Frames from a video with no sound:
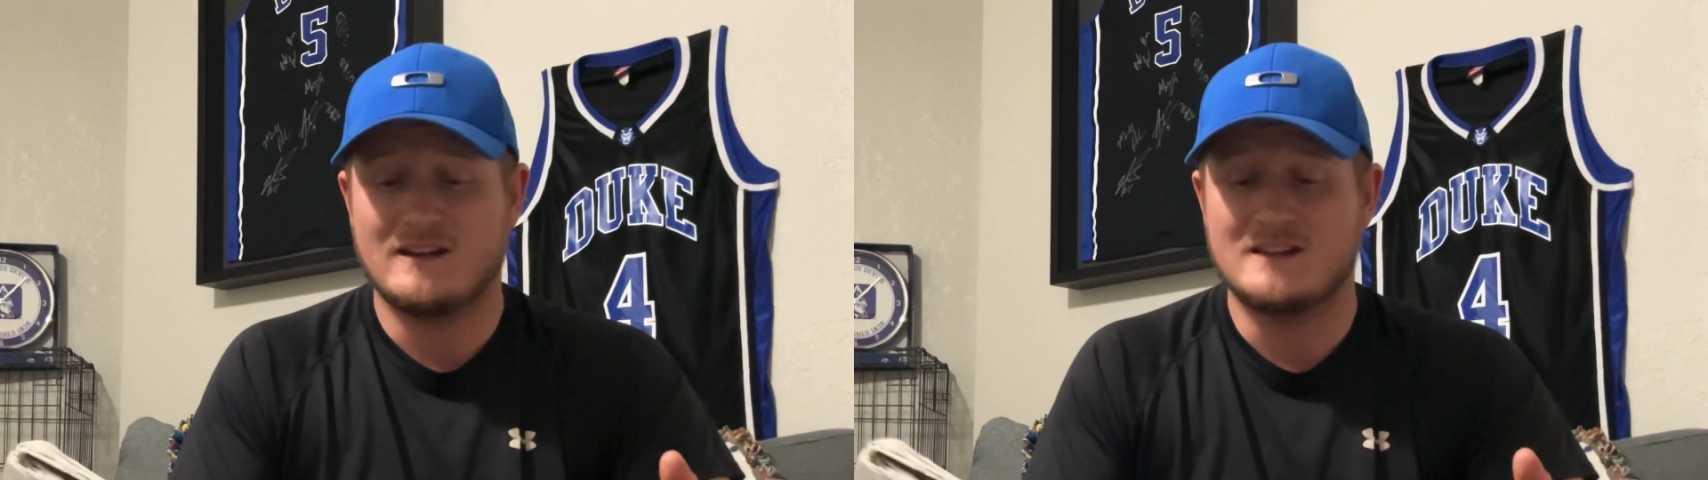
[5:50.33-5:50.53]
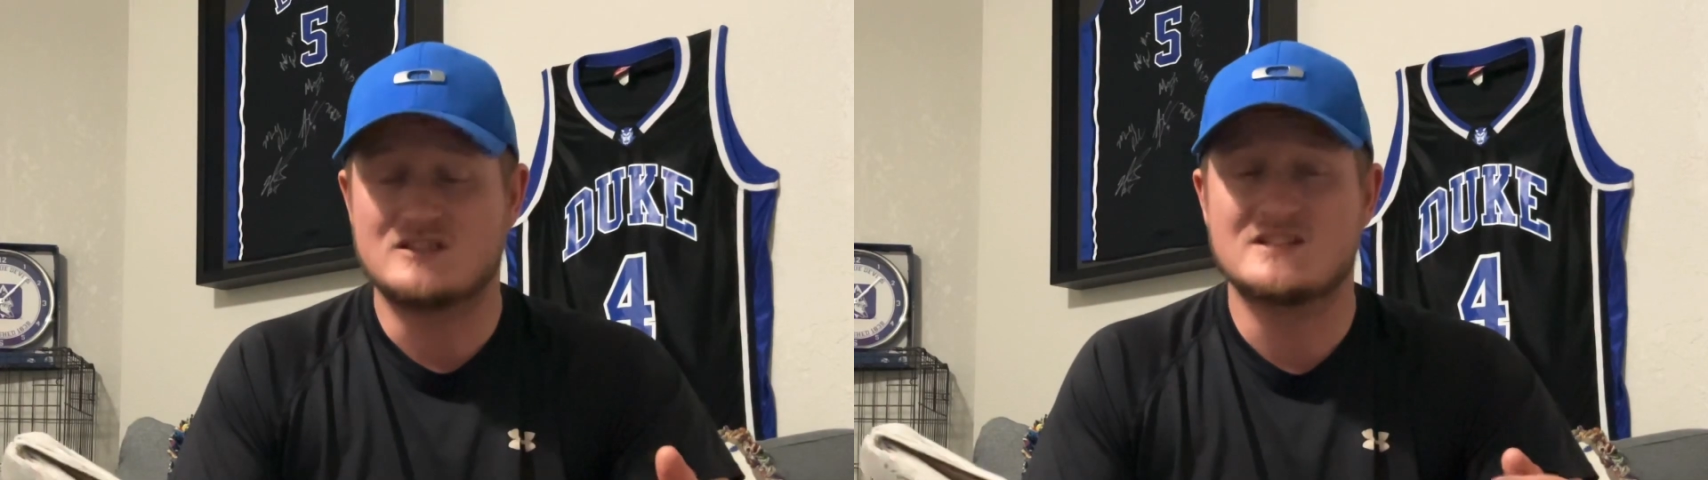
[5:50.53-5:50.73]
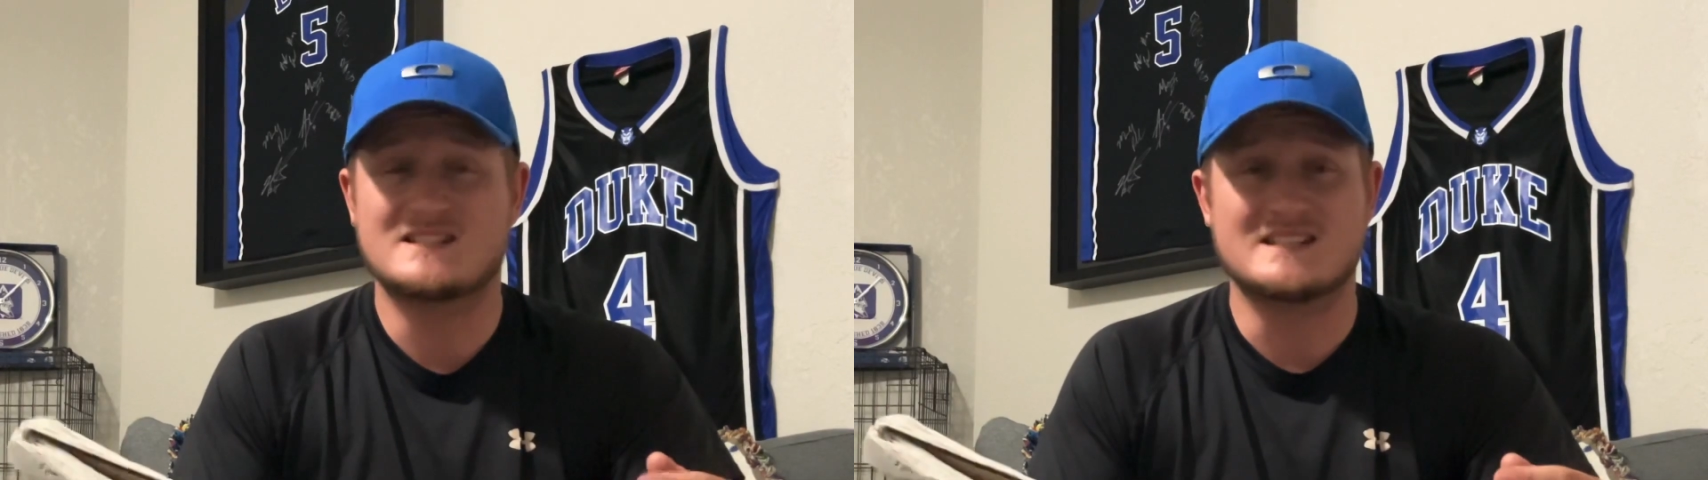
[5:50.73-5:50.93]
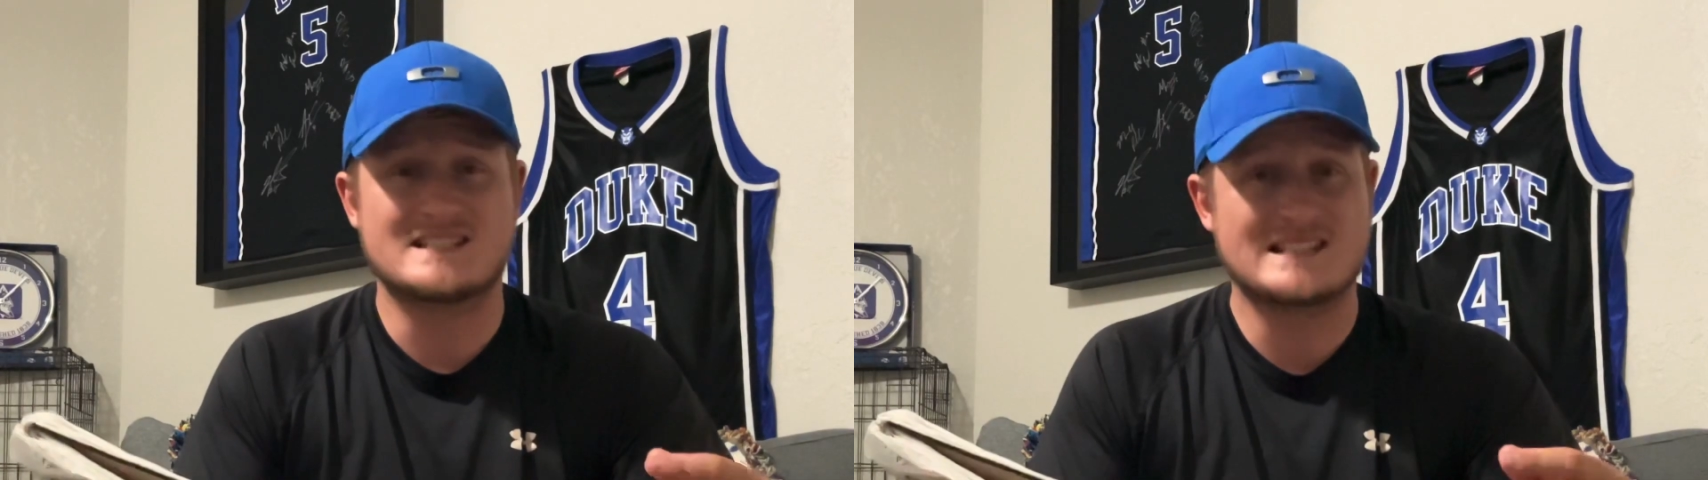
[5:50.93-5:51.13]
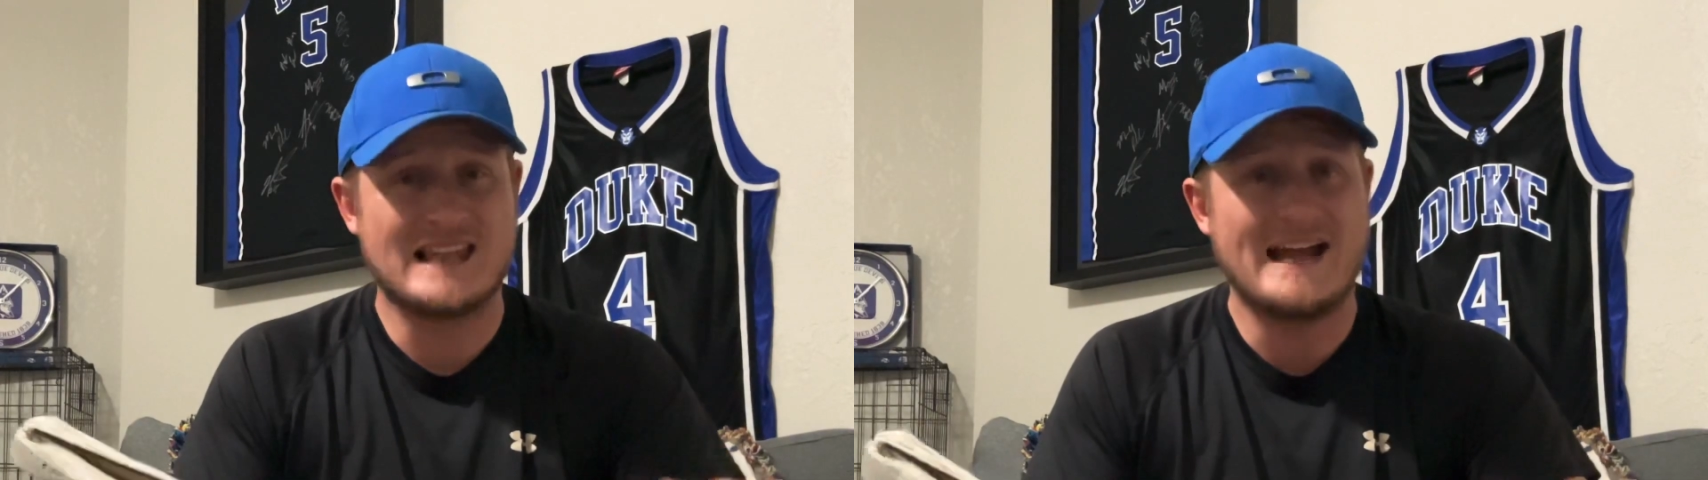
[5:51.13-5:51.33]
is just the
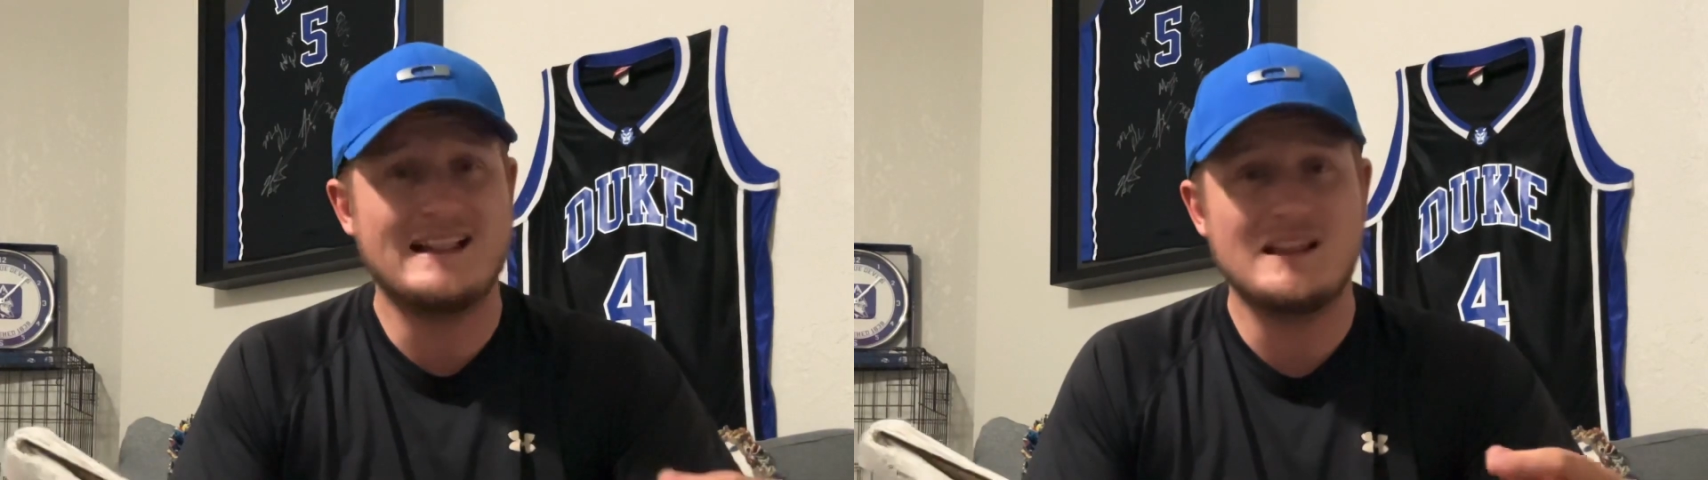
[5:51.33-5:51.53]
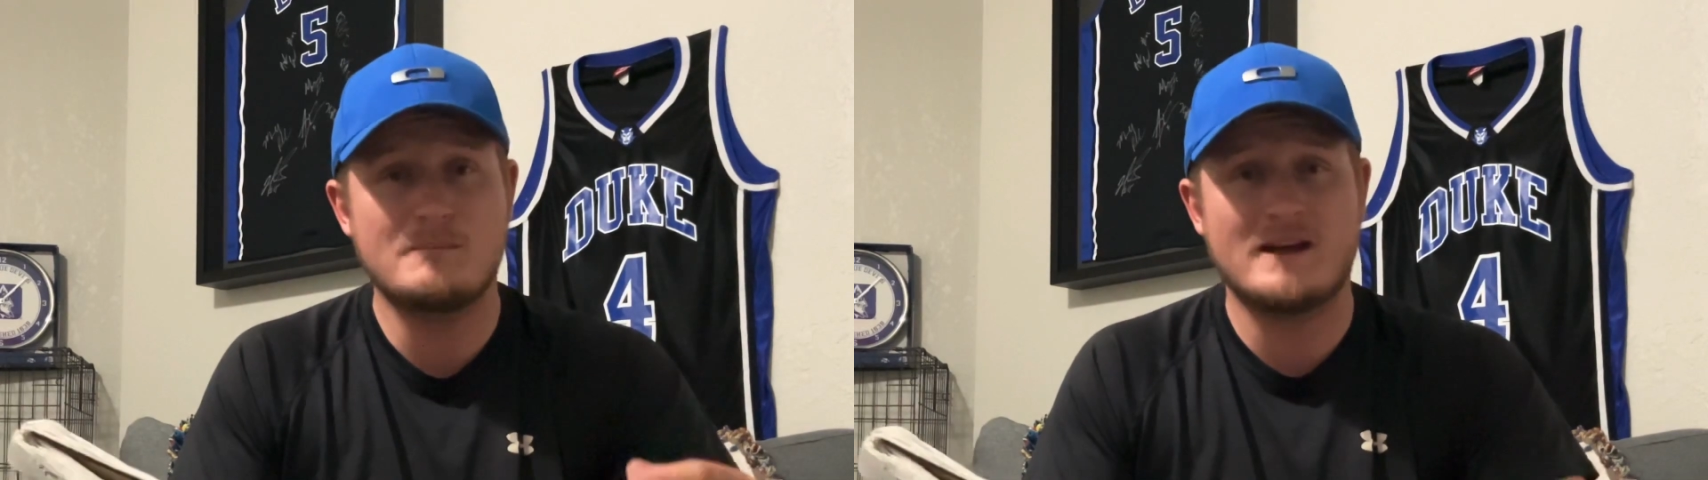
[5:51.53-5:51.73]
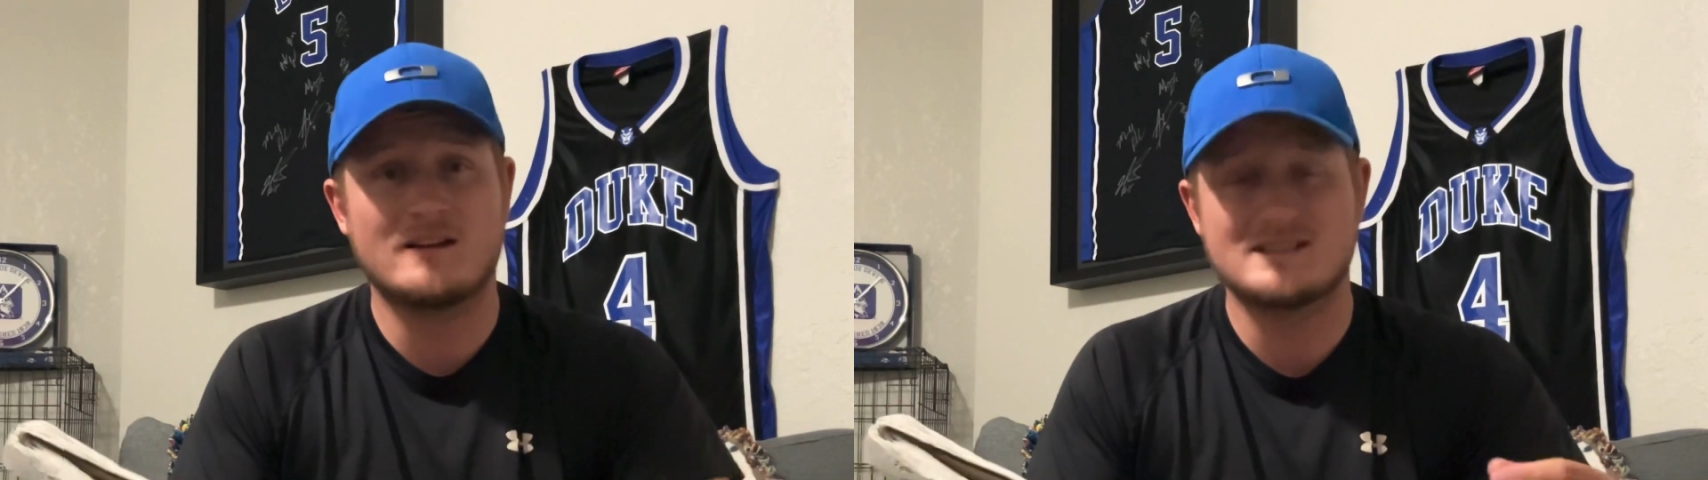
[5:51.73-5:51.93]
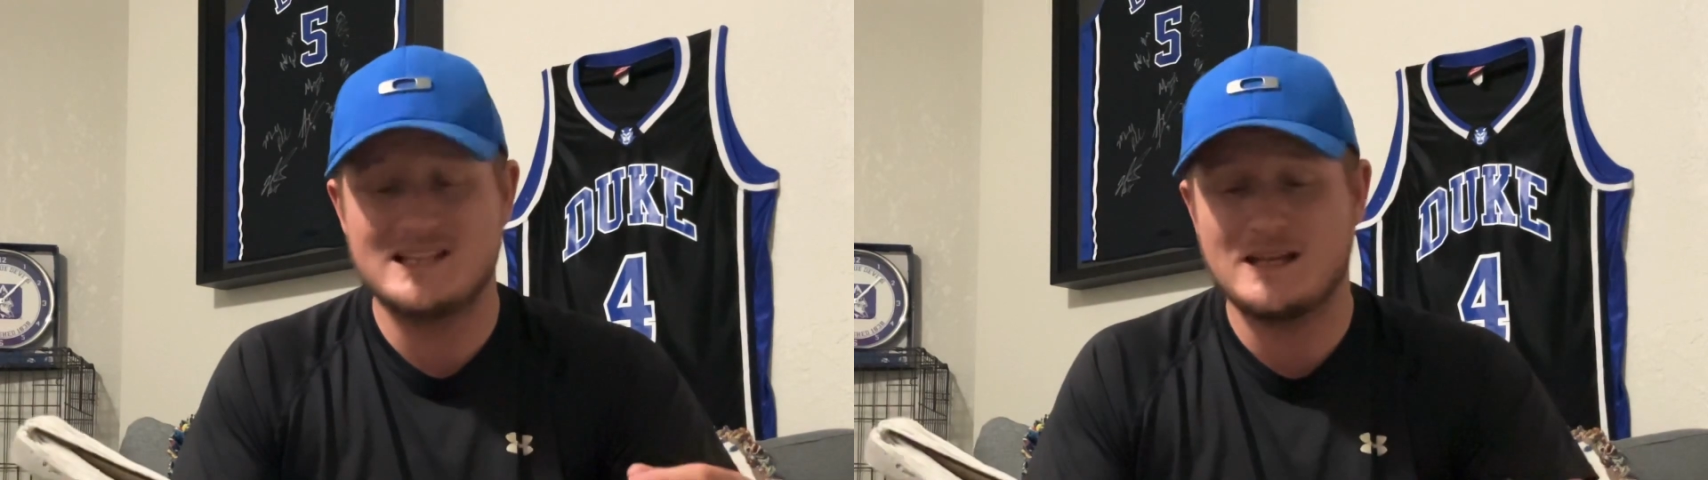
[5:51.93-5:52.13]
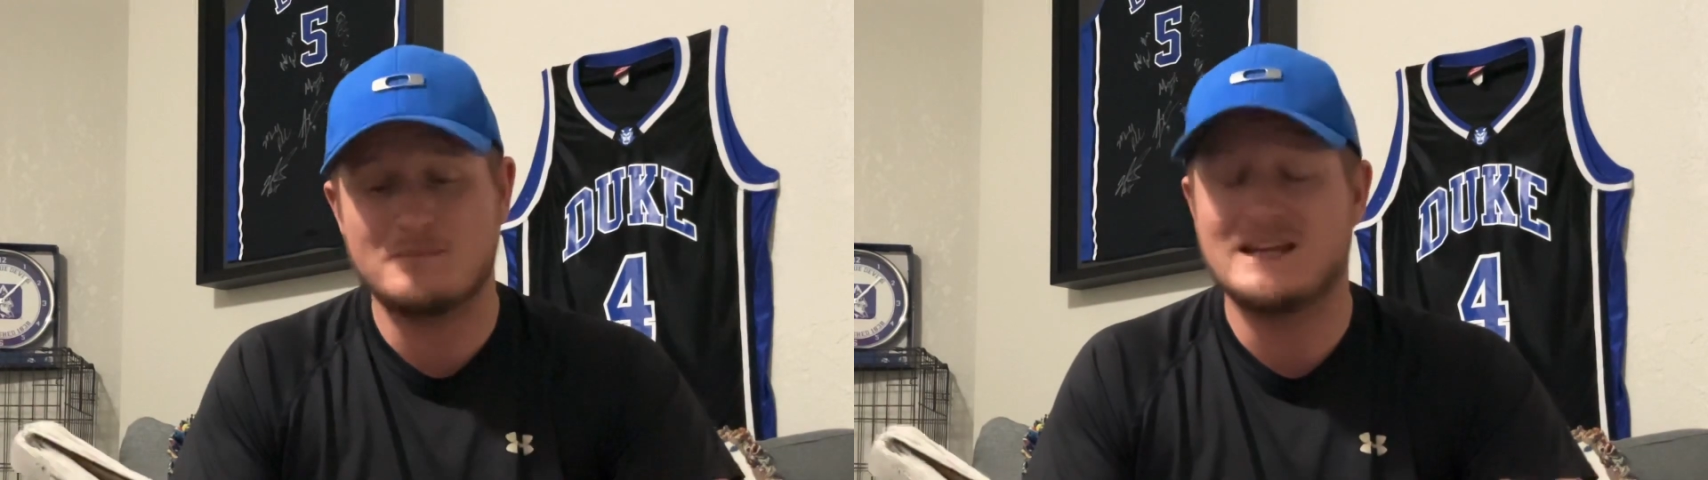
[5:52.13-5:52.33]
slightly better team